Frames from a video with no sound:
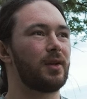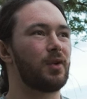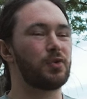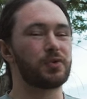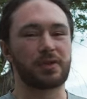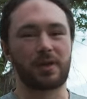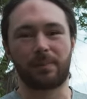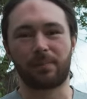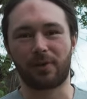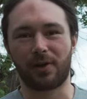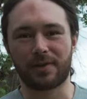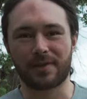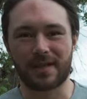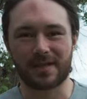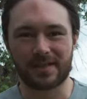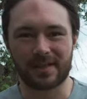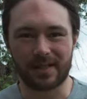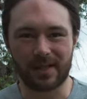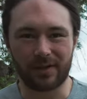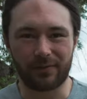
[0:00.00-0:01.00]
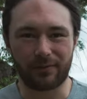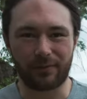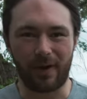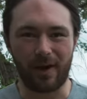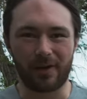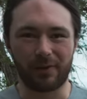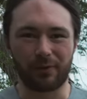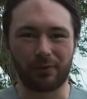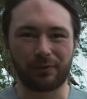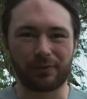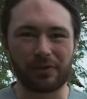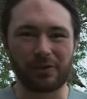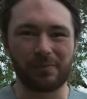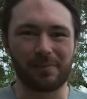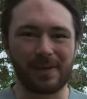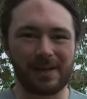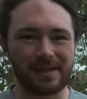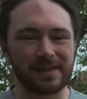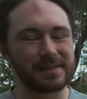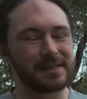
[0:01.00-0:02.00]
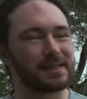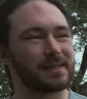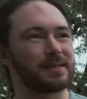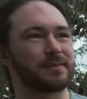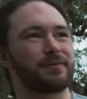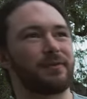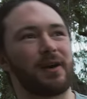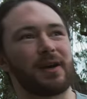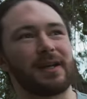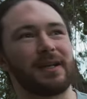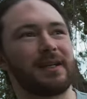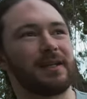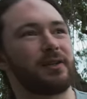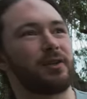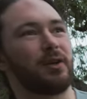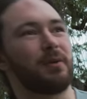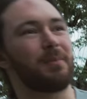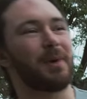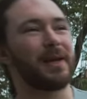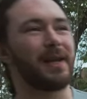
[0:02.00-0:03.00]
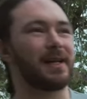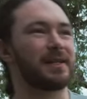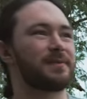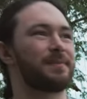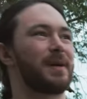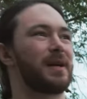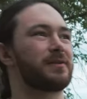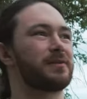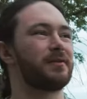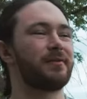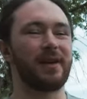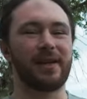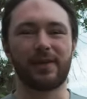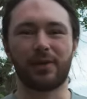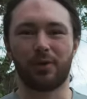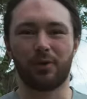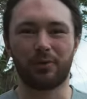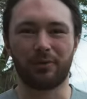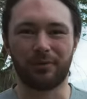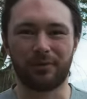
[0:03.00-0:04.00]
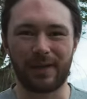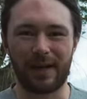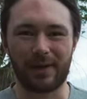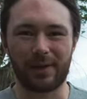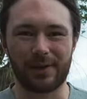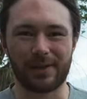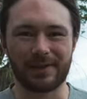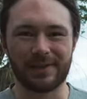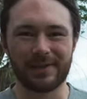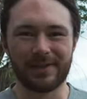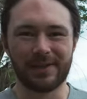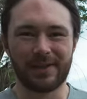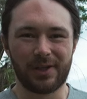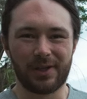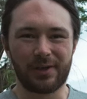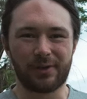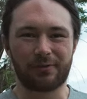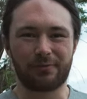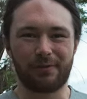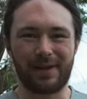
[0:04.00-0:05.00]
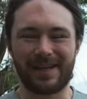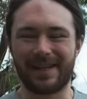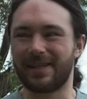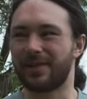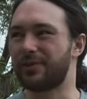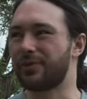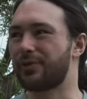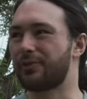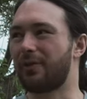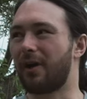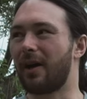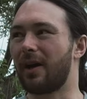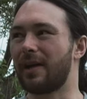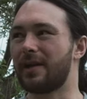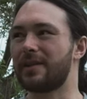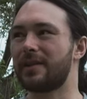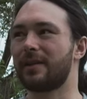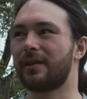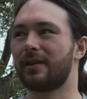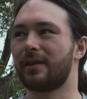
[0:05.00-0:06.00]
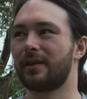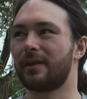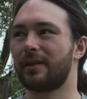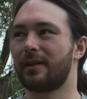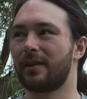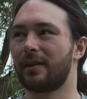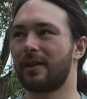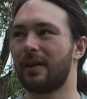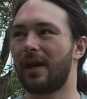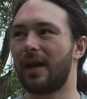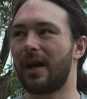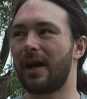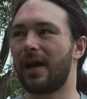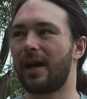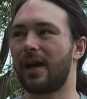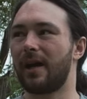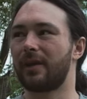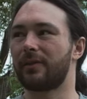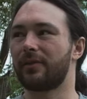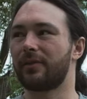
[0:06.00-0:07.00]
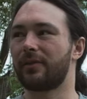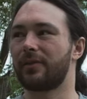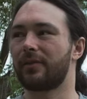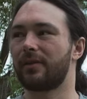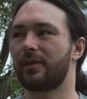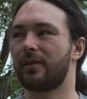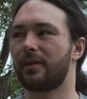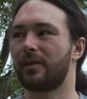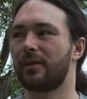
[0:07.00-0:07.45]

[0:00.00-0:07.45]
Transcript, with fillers: also processing a final few bits. Finally got my next batch of acorn flour ready and dried and